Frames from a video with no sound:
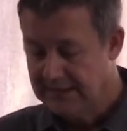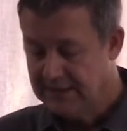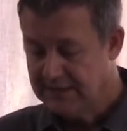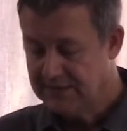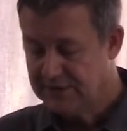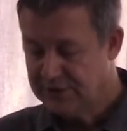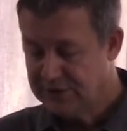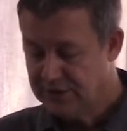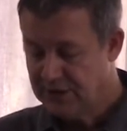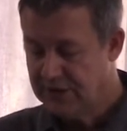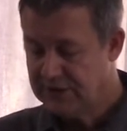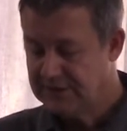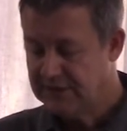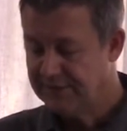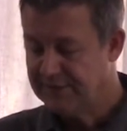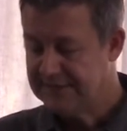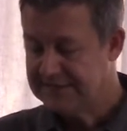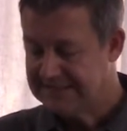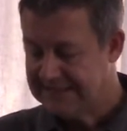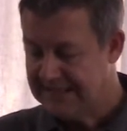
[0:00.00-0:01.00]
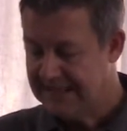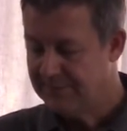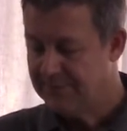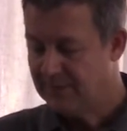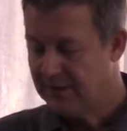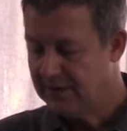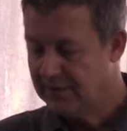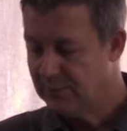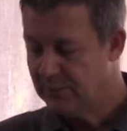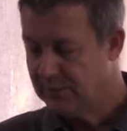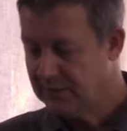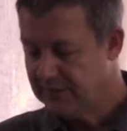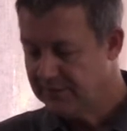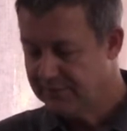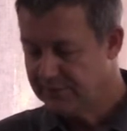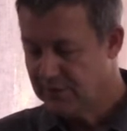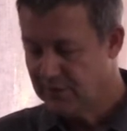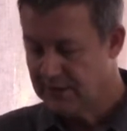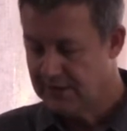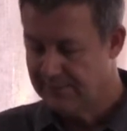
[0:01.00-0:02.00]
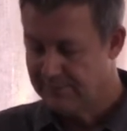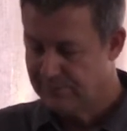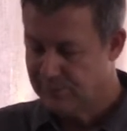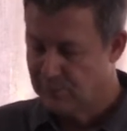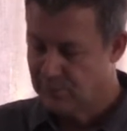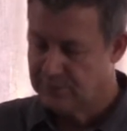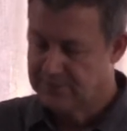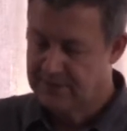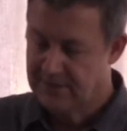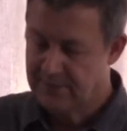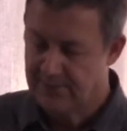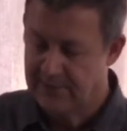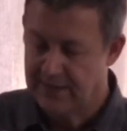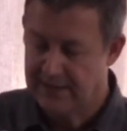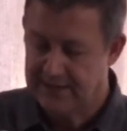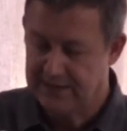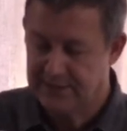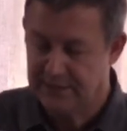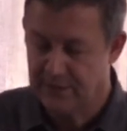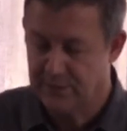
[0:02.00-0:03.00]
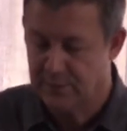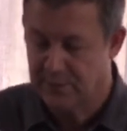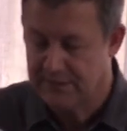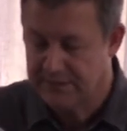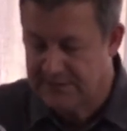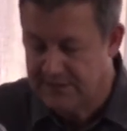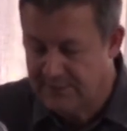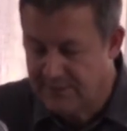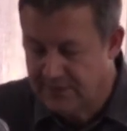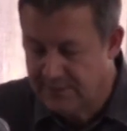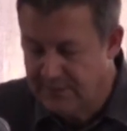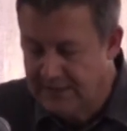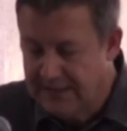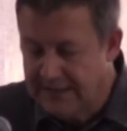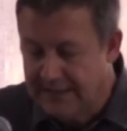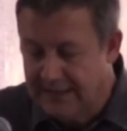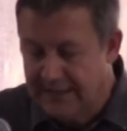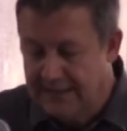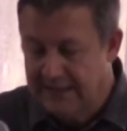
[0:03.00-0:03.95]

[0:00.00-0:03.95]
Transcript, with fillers: So Joseph is led by the Word of God and brought to the place God wants him to be.